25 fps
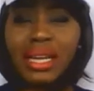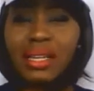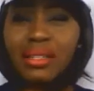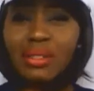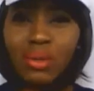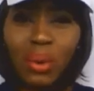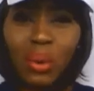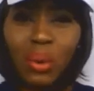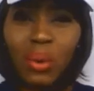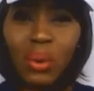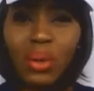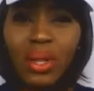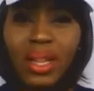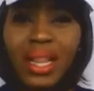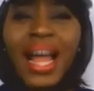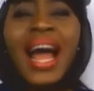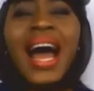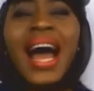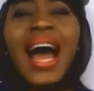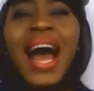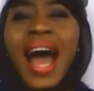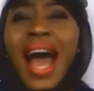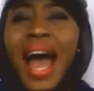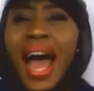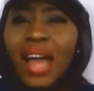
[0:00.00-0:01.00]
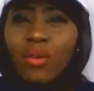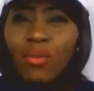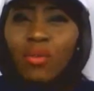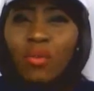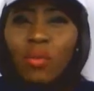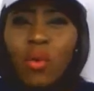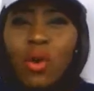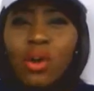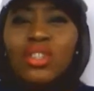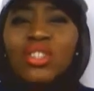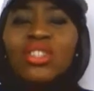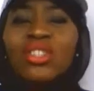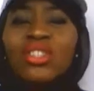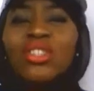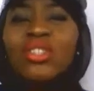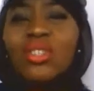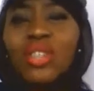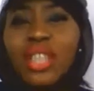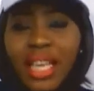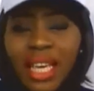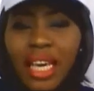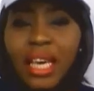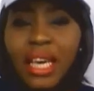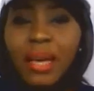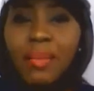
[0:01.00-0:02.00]
at all, and once
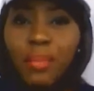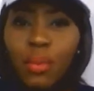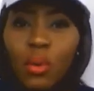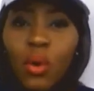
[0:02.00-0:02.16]
you keep